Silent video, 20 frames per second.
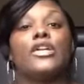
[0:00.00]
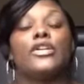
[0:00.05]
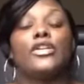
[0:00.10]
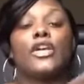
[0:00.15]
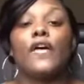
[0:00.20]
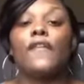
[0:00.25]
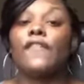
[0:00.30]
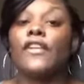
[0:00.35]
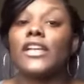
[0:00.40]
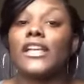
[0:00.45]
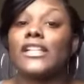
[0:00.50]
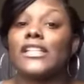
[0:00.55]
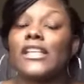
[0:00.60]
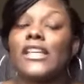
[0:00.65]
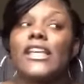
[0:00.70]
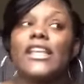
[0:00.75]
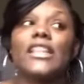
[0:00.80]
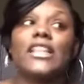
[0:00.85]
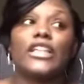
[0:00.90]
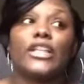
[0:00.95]
Don't forget
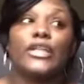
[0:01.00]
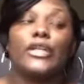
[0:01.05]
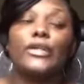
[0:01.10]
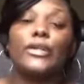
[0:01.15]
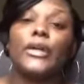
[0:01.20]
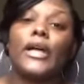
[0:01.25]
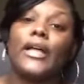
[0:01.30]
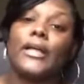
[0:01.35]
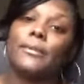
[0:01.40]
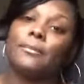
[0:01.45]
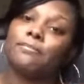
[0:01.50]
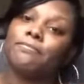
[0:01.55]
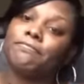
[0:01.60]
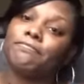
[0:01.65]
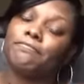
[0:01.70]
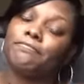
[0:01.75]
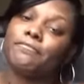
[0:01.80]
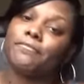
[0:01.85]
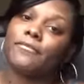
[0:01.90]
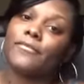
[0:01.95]
to hit the little
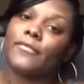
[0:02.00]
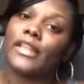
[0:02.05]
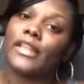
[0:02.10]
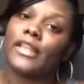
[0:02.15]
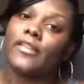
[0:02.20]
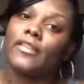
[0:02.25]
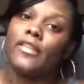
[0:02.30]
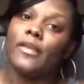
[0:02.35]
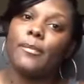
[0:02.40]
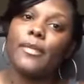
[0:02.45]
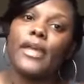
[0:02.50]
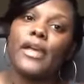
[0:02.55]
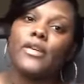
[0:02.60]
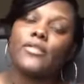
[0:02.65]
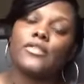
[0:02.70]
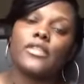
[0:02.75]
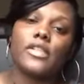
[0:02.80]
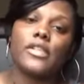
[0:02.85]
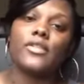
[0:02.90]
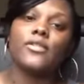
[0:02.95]
um the
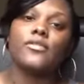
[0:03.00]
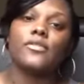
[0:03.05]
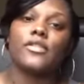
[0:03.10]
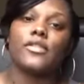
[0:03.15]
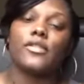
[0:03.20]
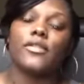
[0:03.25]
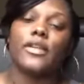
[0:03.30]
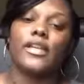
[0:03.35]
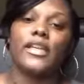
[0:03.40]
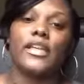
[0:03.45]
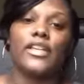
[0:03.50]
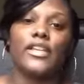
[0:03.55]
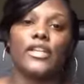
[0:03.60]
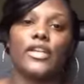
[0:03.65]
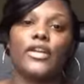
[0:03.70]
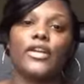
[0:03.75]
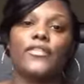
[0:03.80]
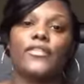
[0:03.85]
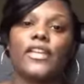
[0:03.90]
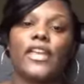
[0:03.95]
bell too, so you can get the
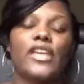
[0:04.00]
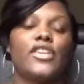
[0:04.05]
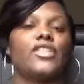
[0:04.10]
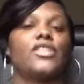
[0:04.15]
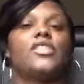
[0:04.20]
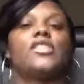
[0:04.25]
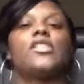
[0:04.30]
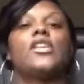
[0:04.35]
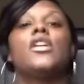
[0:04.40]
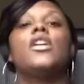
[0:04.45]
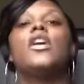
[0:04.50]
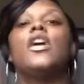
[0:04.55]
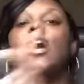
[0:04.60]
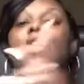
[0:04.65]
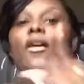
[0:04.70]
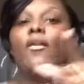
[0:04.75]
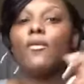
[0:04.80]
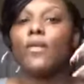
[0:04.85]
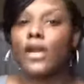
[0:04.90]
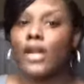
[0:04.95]
notifications
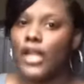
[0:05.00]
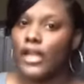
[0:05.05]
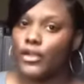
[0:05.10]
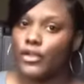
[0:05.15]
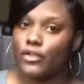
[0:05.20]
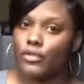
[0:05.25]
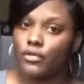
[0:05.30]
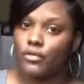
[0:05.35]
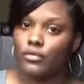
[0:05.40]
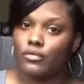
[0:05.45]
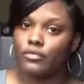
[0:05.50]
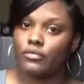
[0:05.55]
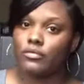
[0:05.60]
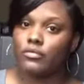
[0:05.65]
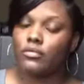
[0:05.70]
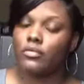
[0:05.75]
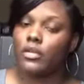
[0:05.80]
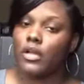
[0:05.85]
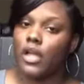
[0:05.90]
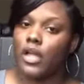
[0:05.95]
of when I do
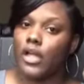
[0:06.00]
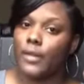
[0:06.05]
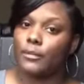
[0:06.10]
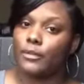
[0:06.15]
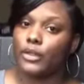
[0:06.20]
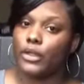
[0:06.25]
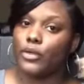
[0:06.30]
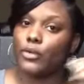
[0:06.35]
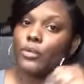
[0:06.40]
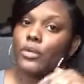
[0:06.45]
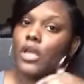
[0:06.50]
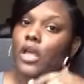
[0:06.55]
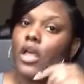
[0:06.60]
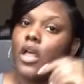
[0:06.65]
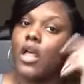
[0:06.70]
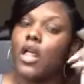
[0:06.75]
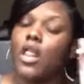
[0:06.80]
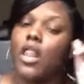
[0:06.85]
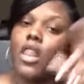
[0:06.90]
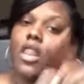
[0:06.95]
upload
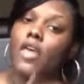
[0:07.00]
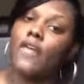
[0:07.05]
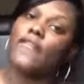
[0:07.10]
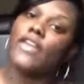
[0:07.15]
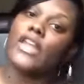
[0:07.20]
the